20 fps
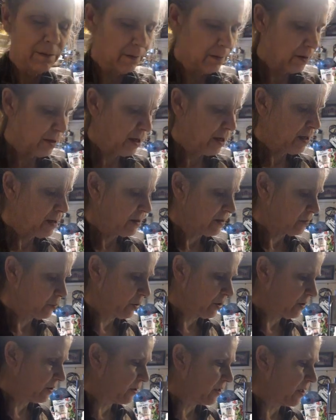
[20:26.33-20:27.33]
Okay, that's
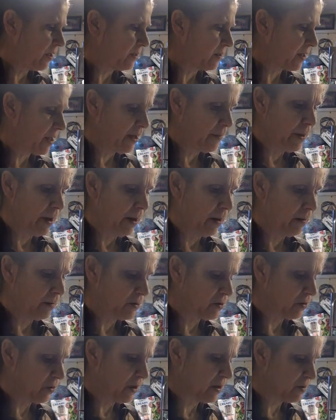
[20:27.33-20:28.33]
what it says,
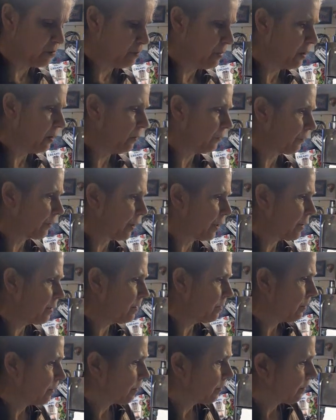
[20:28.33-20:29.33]
ml. So that's mil,
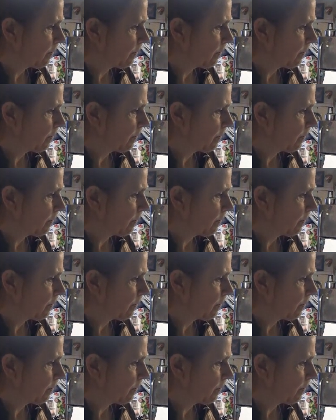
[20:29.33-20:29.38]
right?